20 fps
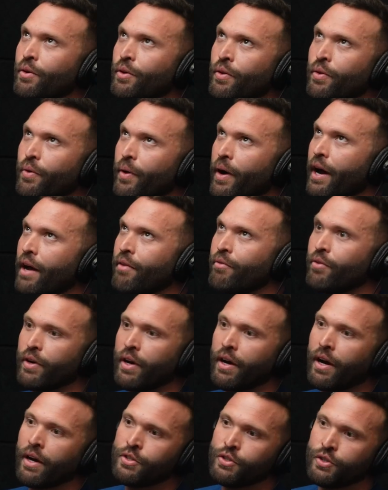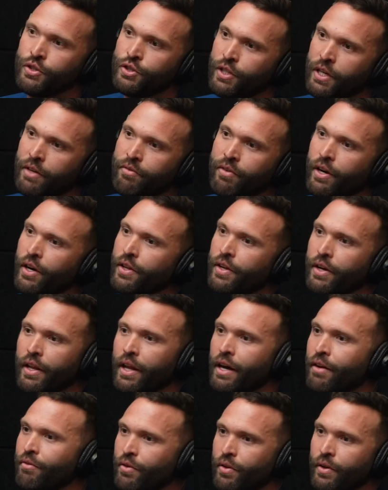you to thrive or achieve another
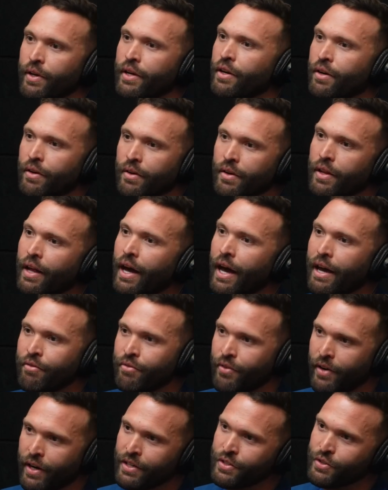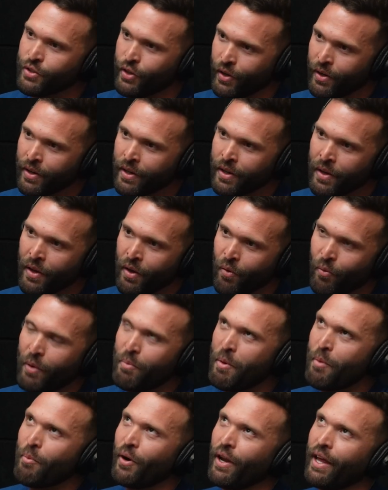level in your life, right? So
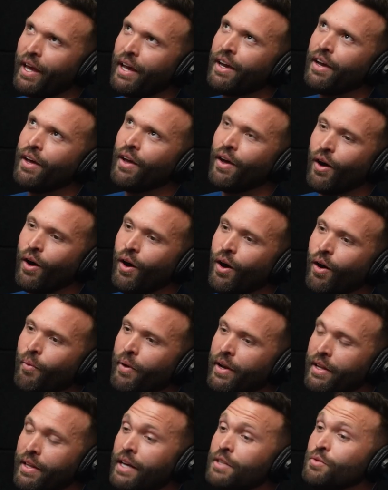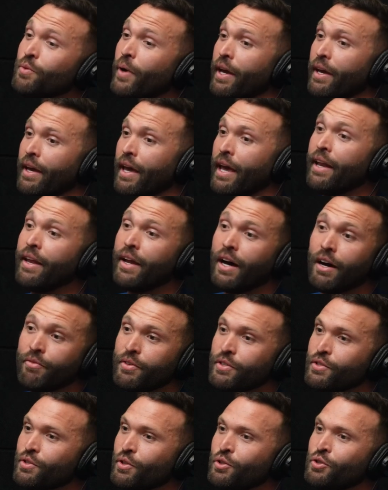when people are like, that's why
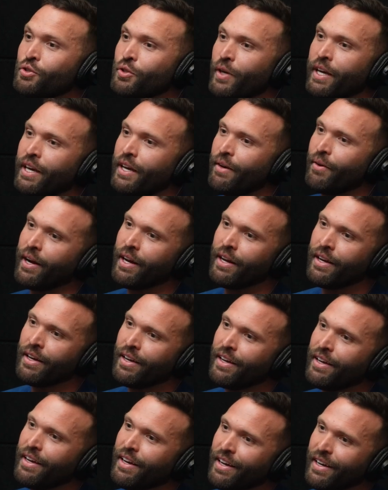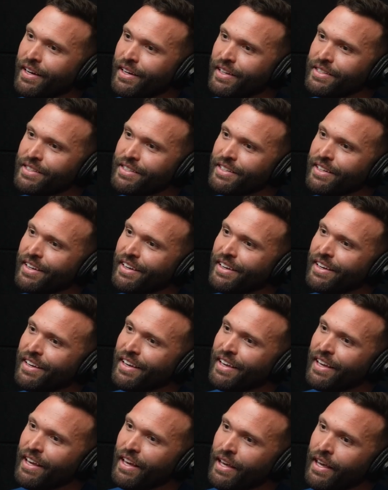enough is so tricky, right? Because
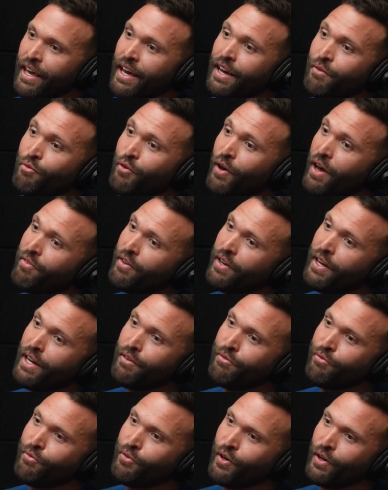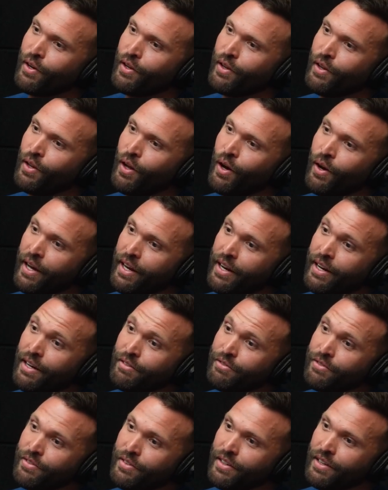if you have enough for long
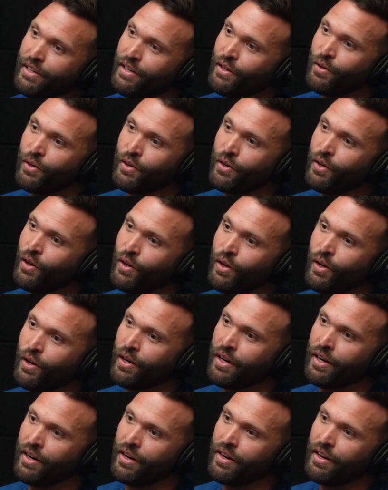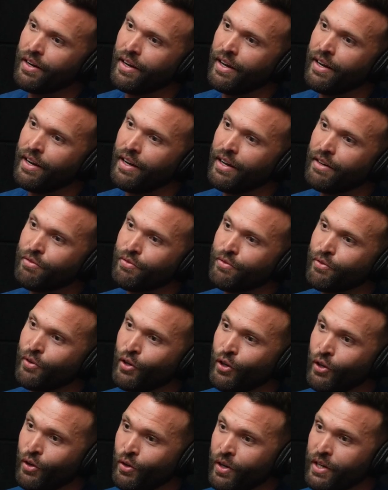enough, you're no longer enough
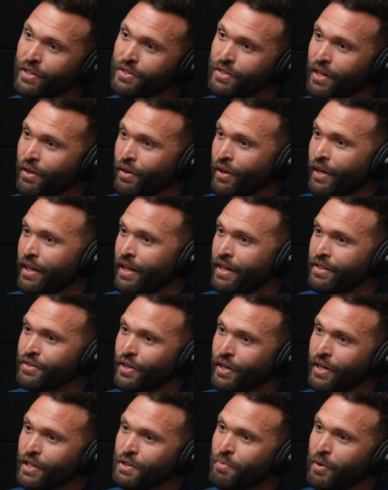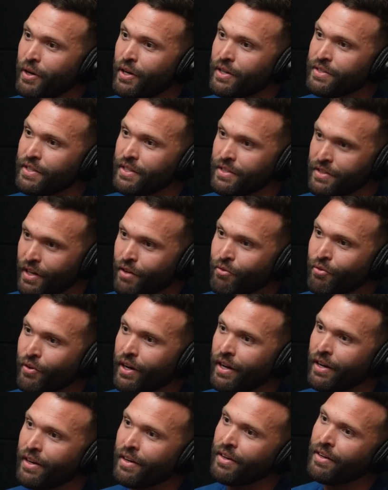for you, because then you're gonna then start experiencing
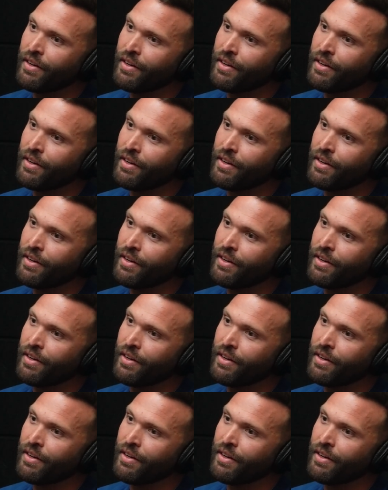suffering.